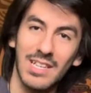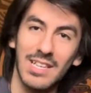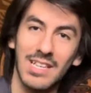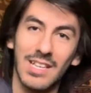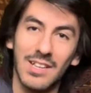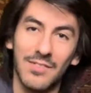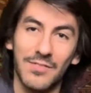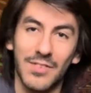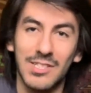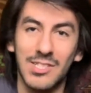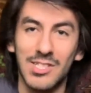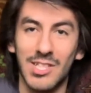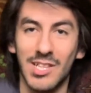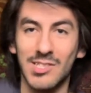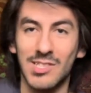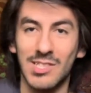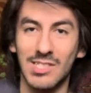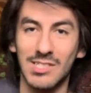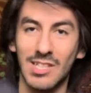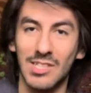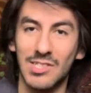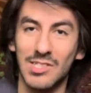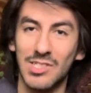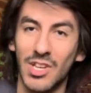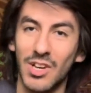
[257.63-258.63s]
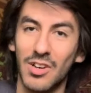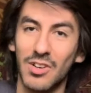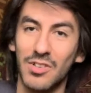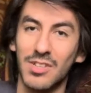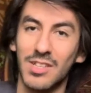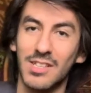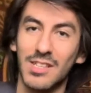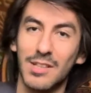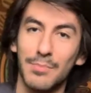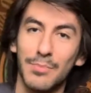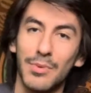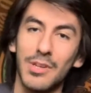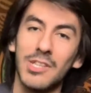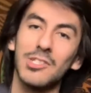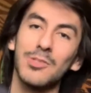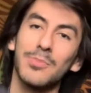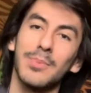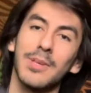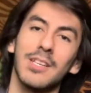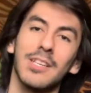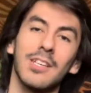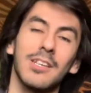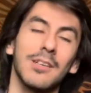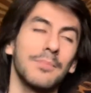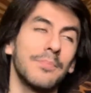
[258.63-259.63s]
of adjusting the tone on the bridge
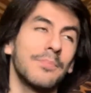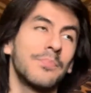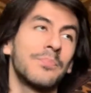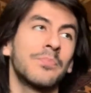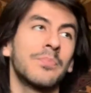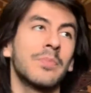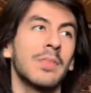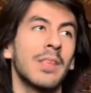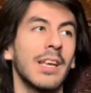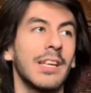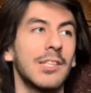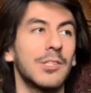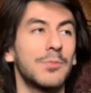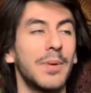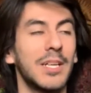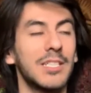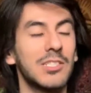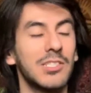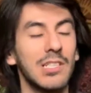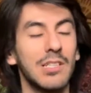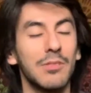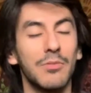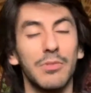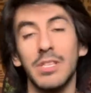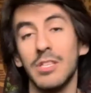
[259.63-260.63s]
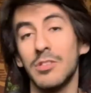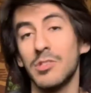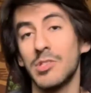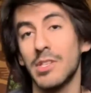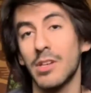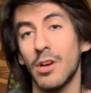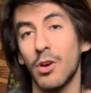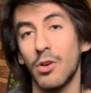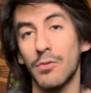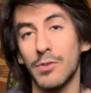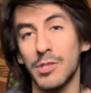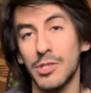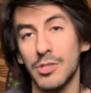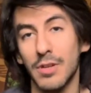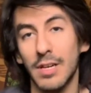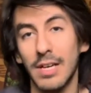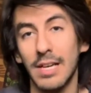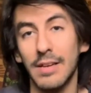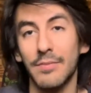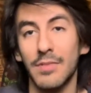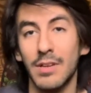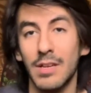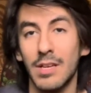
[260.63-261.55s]
pickup, especially when using overdrive.